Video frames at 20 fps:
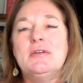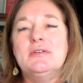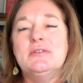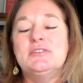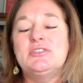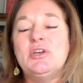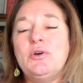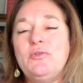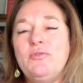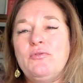
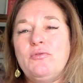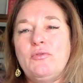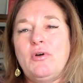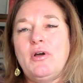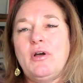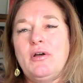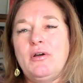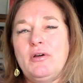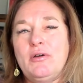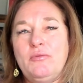So
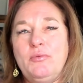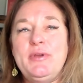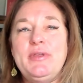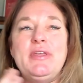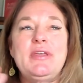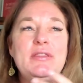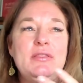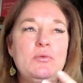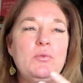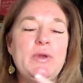
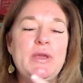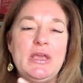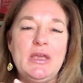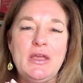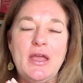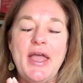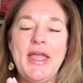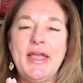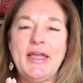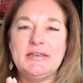within the
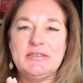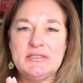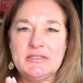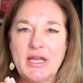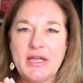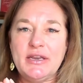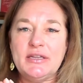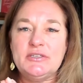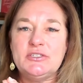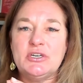week, I had
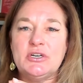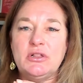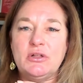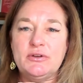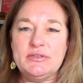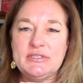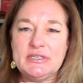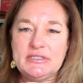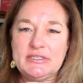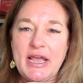decided to
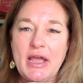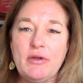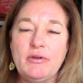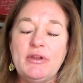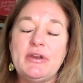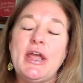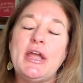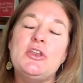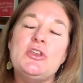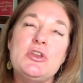close it down,
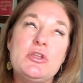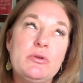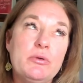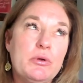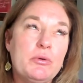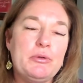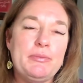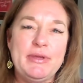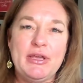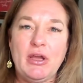and I knew
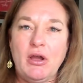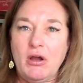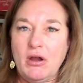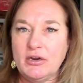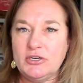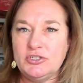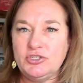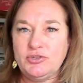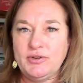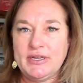it would be a
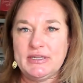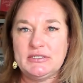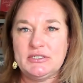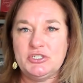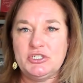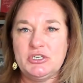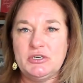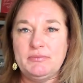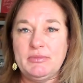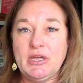hard
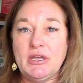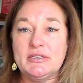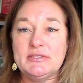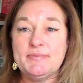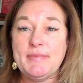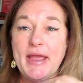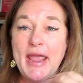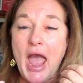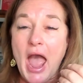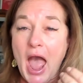transition because
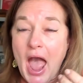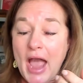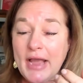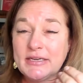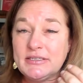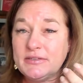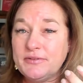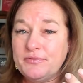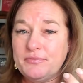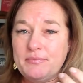my
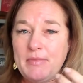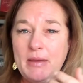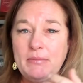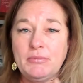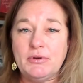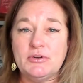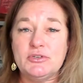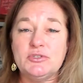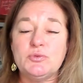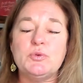active
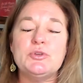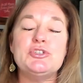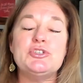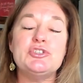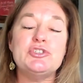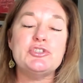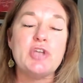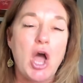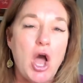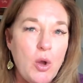members were
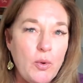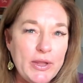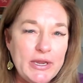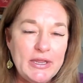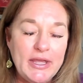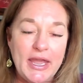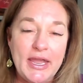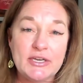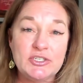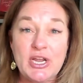so
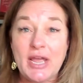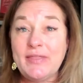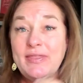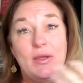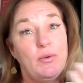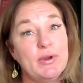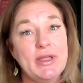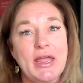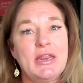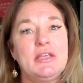engaged and they
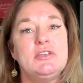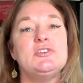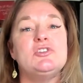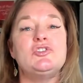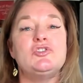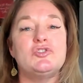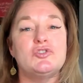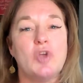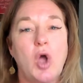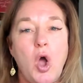were getting
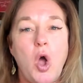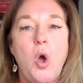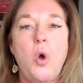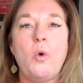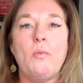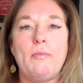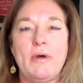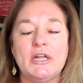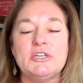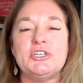
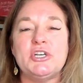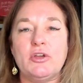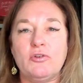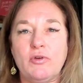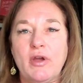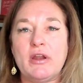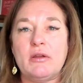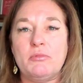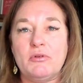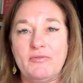so much
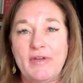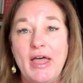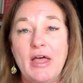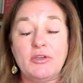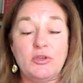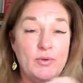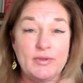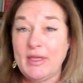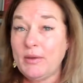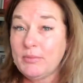incredible
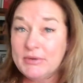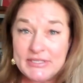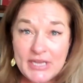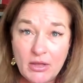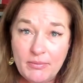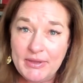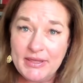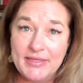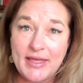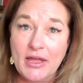value, and they would
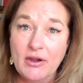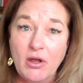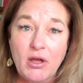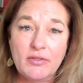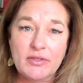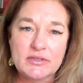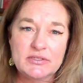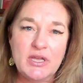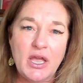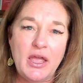tell me that
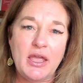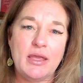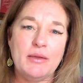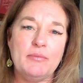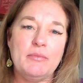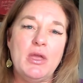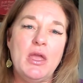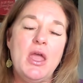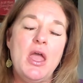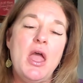all the
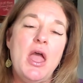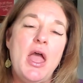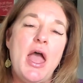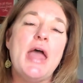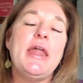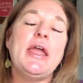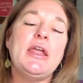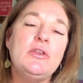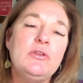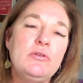time.
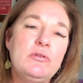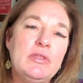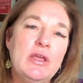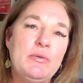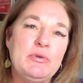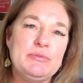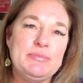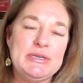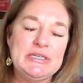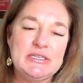And I knew they
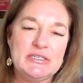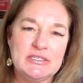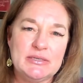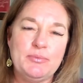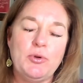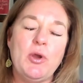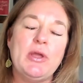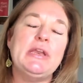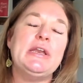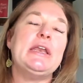would be
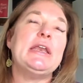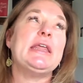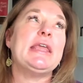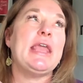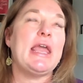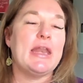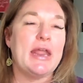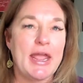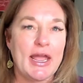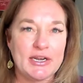disappointed. And
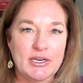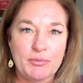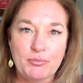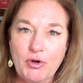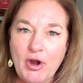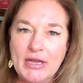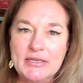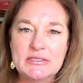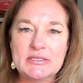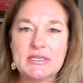again, I had to
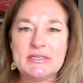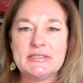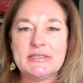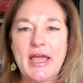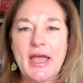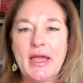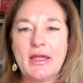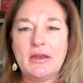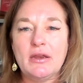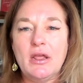process
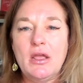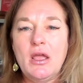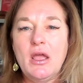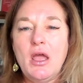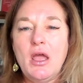that,